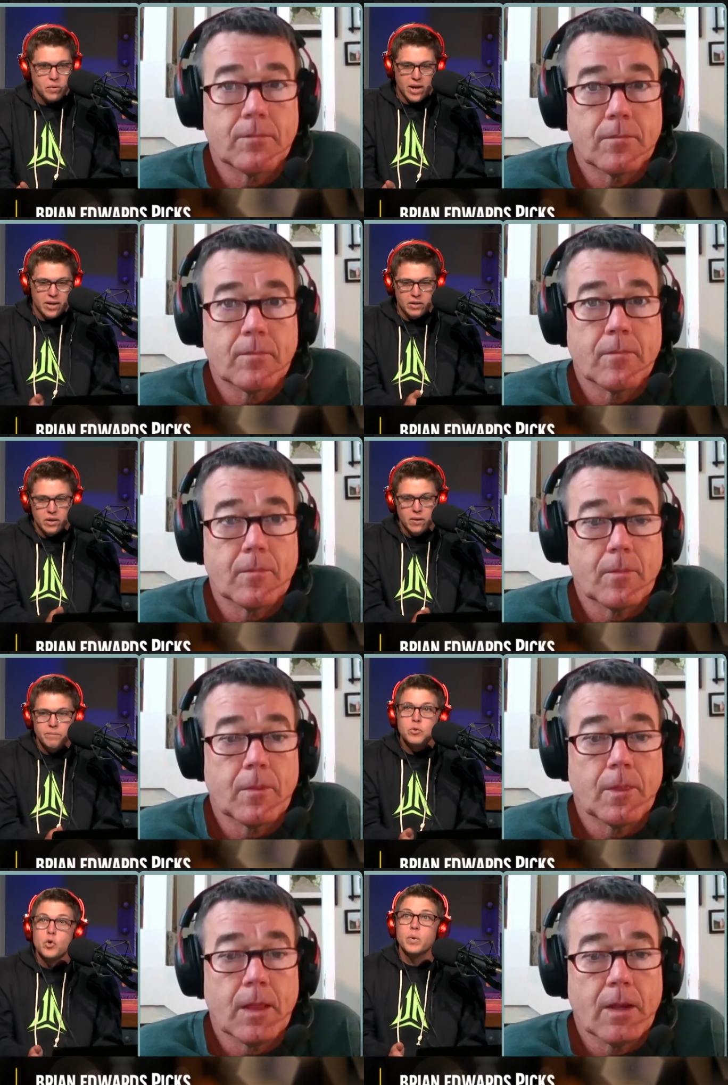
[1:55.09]
Speaker 1: And
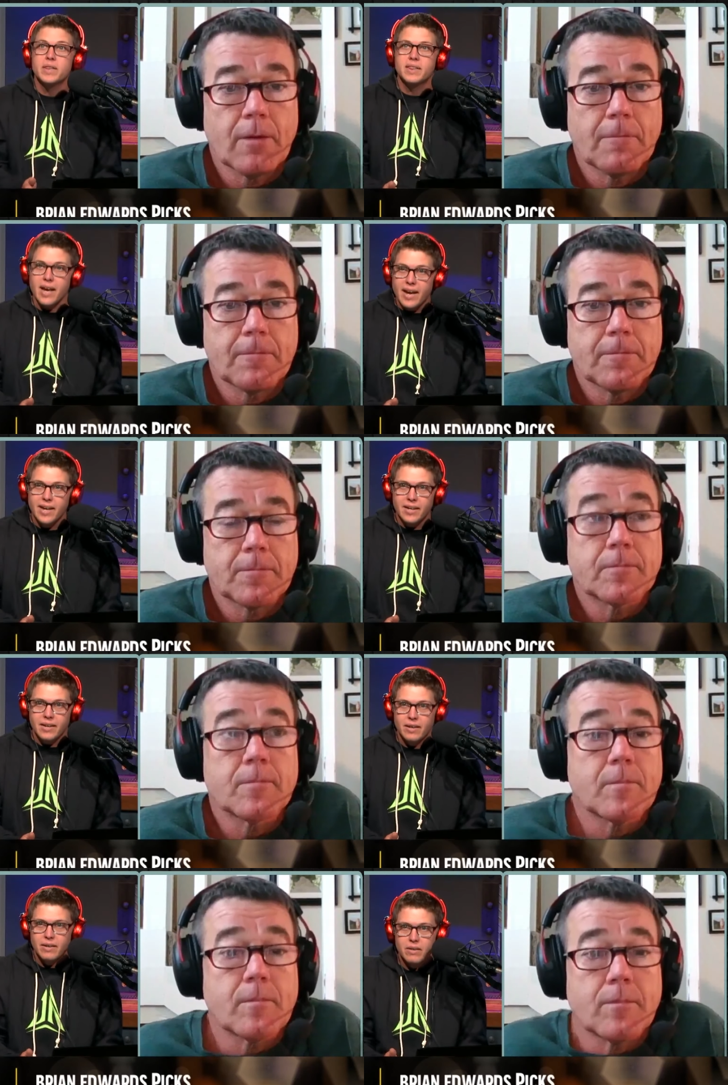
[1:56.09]
you would
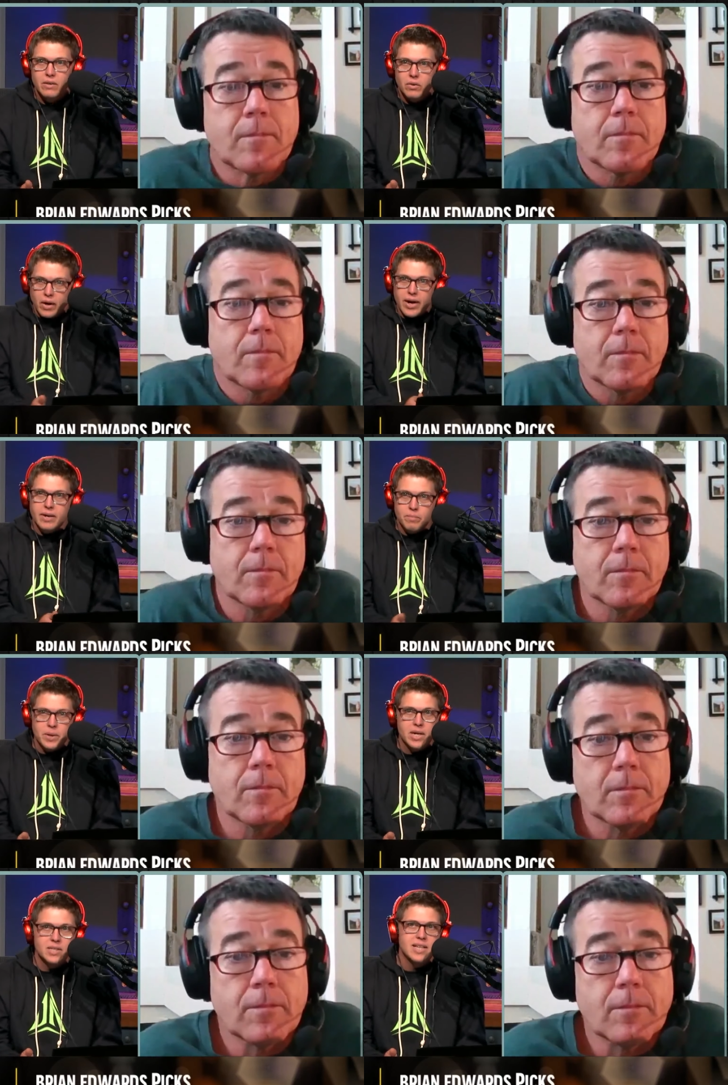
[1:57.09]
think, right?
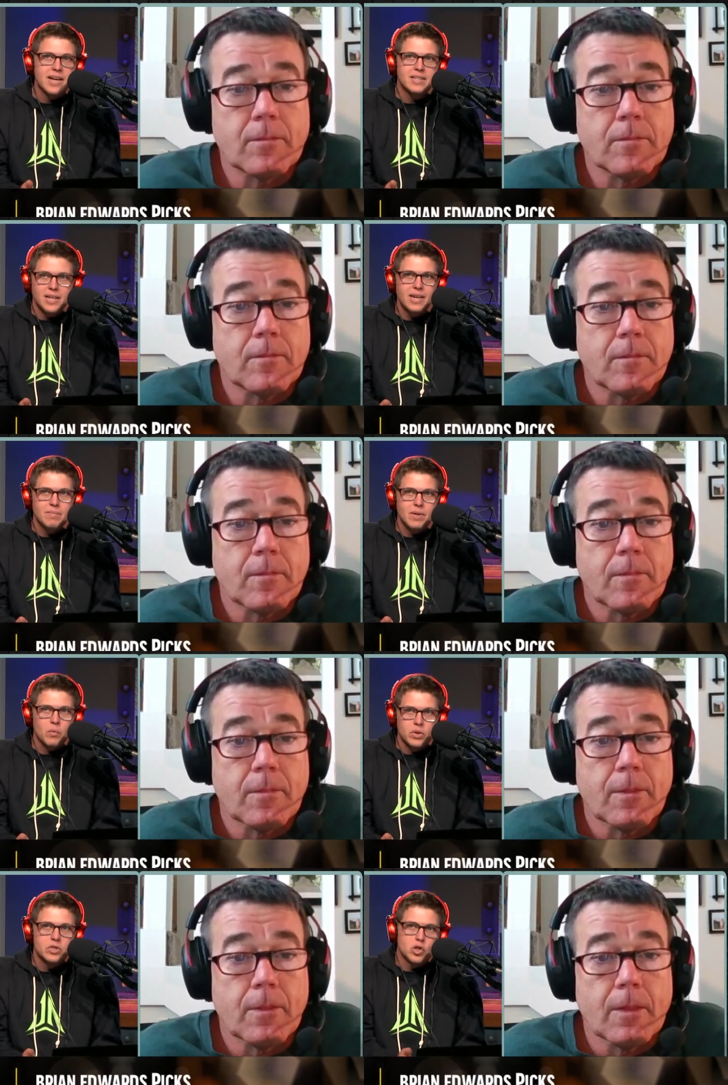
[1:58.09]
Because that team
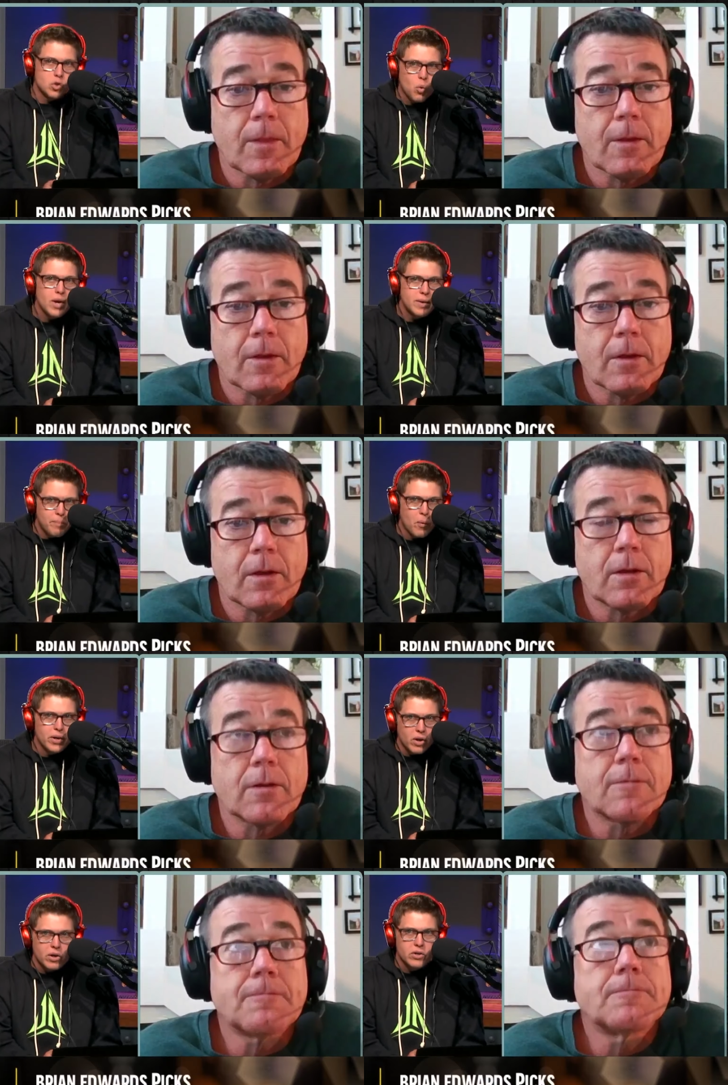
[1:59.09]
that was the 20
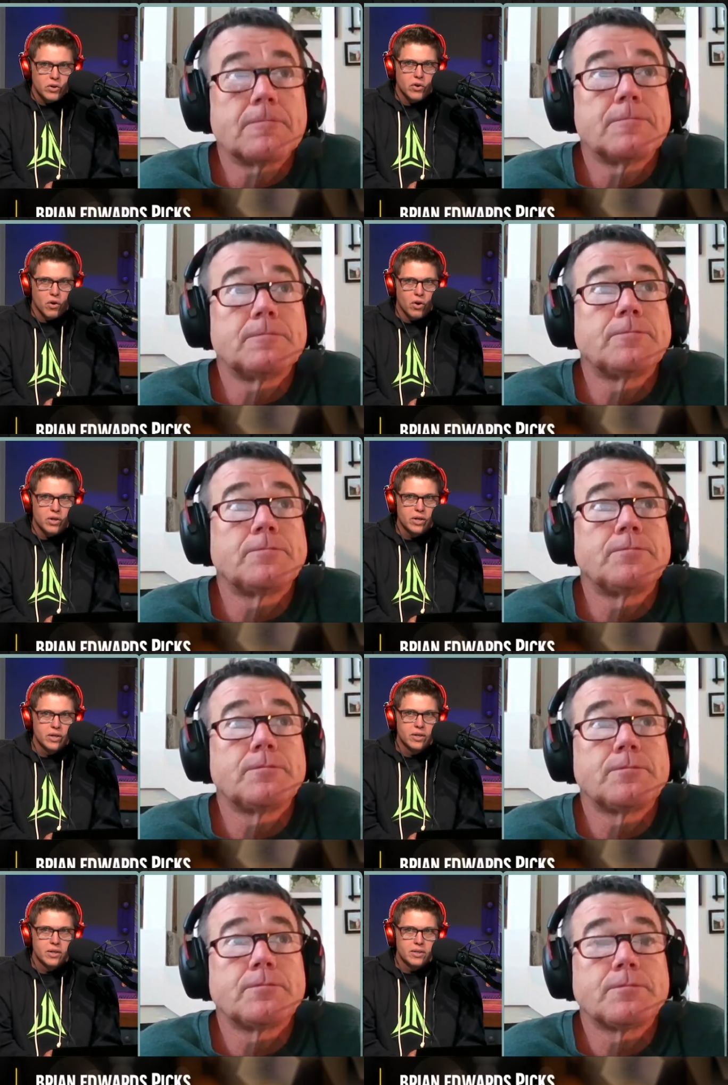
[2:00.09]
point underdog,
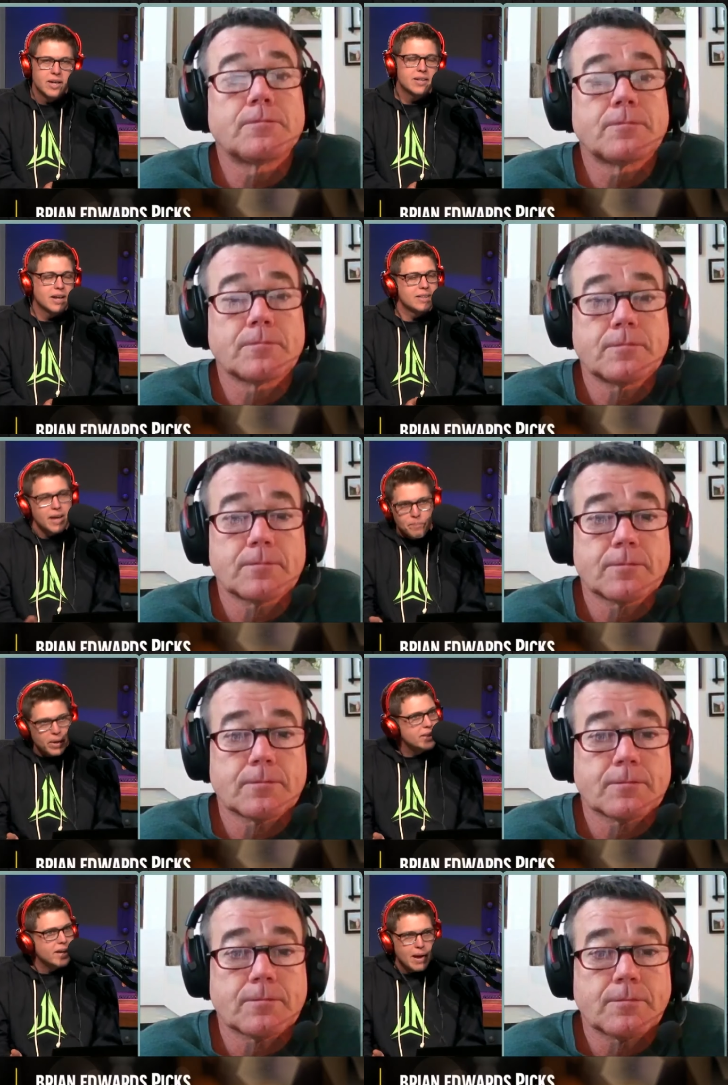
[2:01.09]
that like they
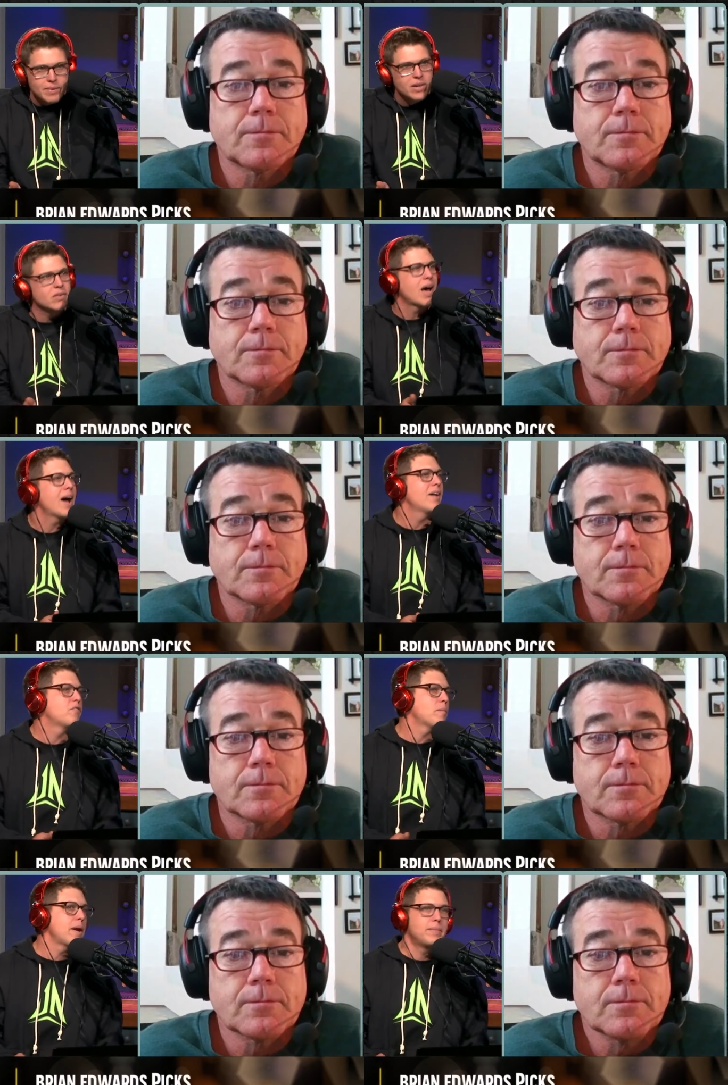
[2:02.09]
played the game of their yeah.
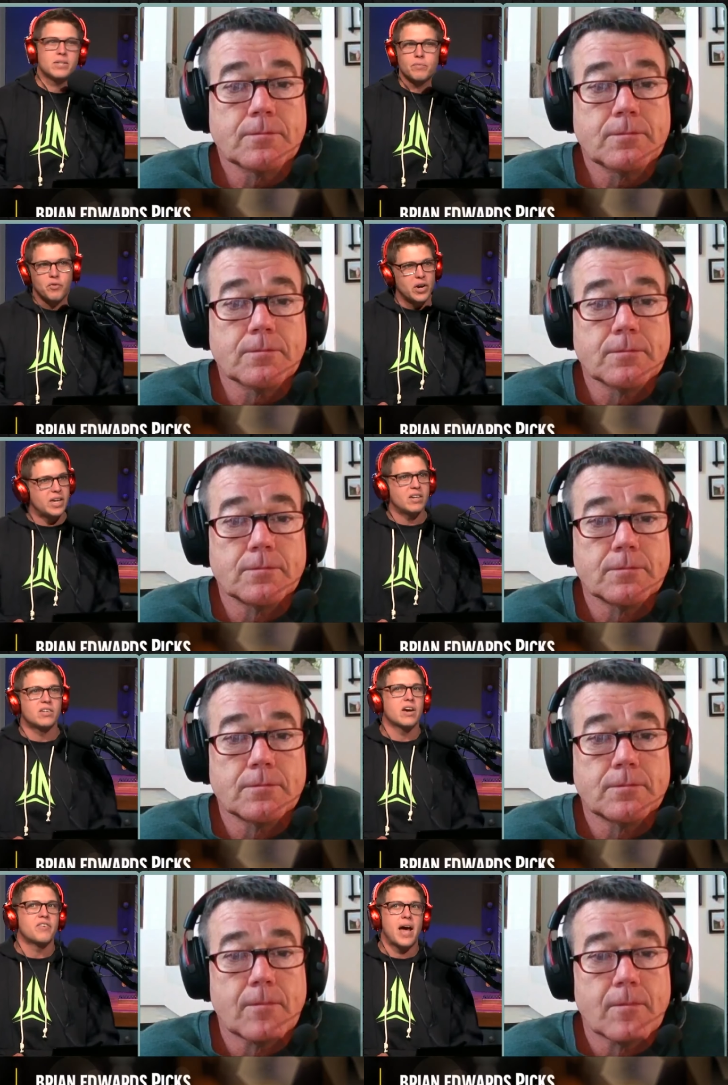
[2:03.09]
life or maybe some freaky
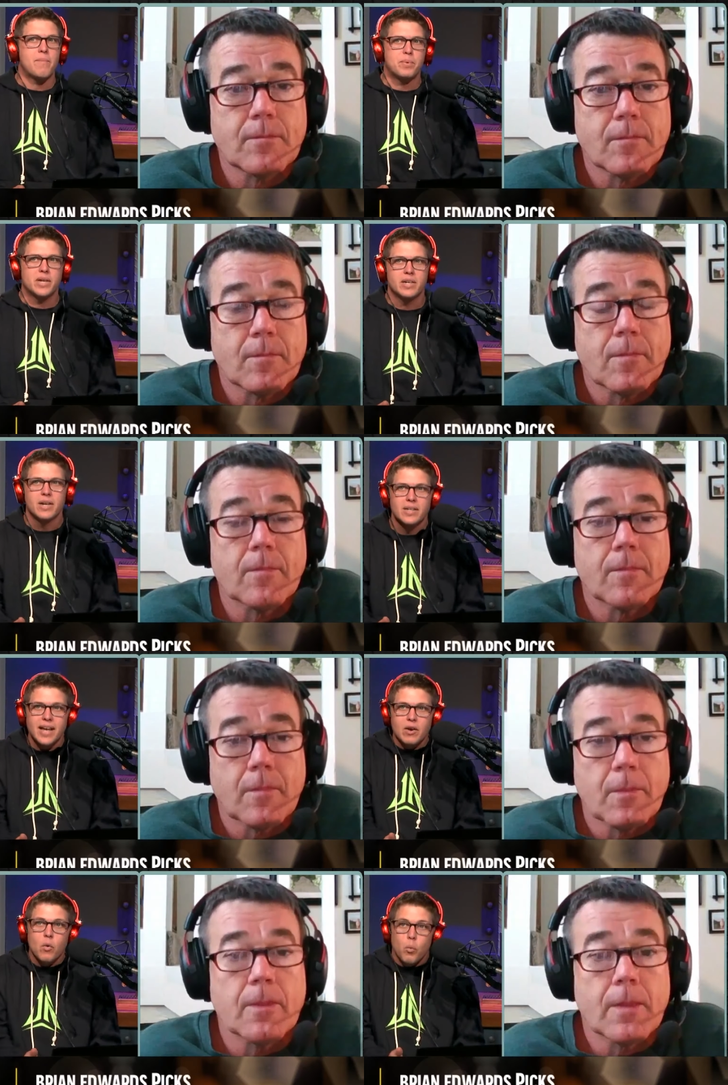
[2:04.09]
stuff happened. Like